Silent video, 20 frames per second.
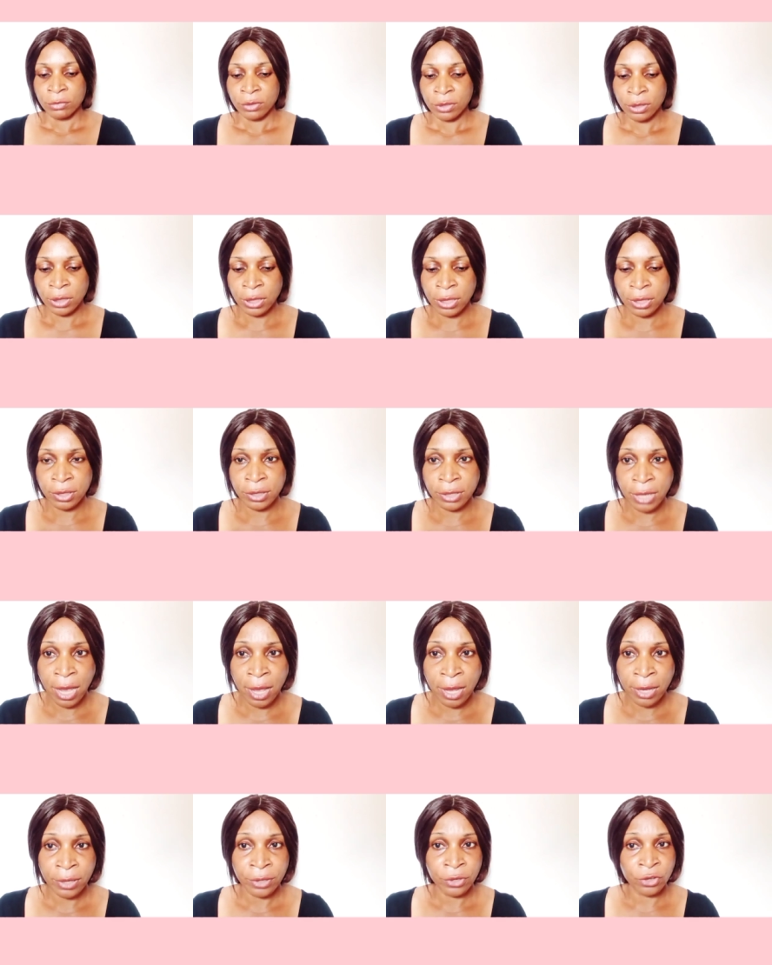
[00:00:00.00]

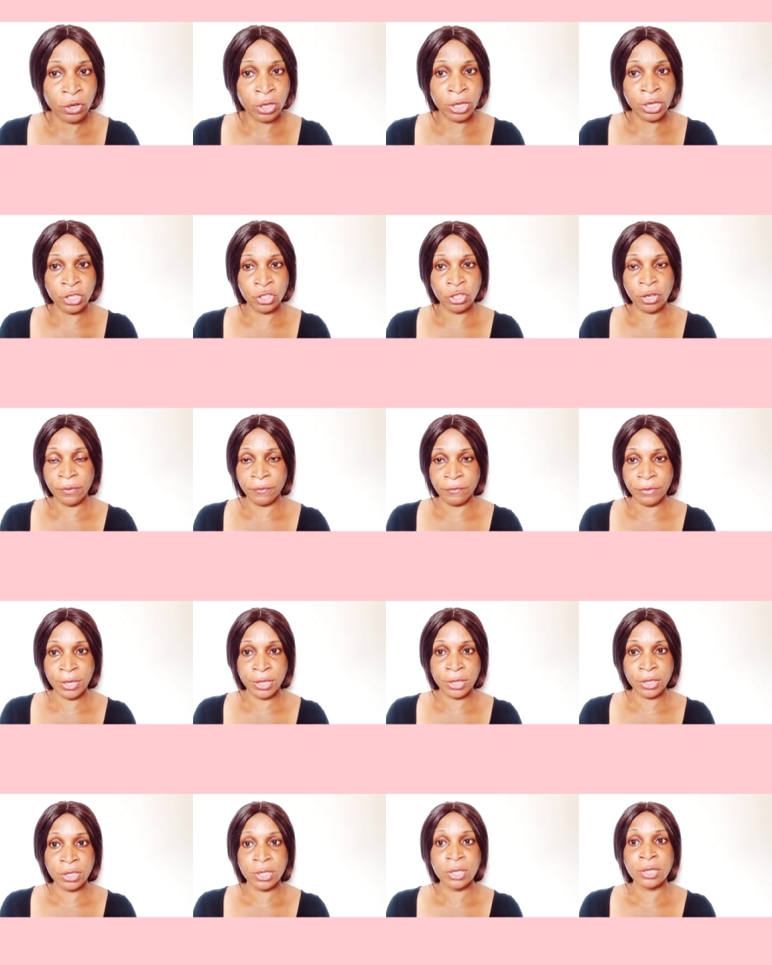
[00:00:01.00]
cleanser you cleanse your
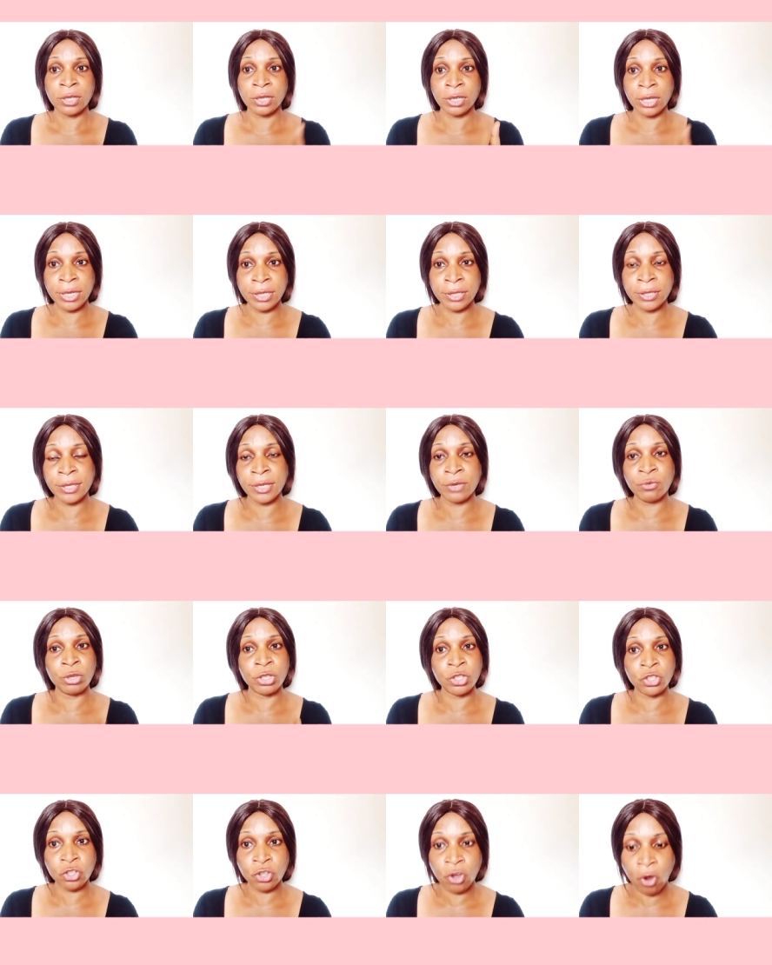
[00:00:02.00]
face cleansing
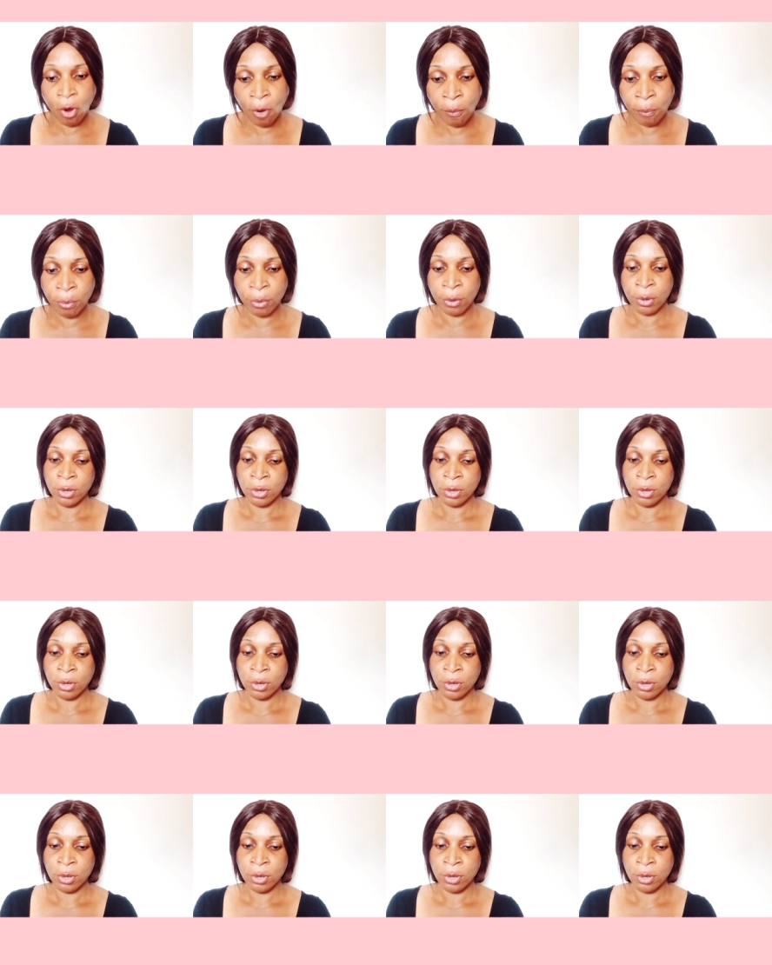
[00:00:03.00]
with soap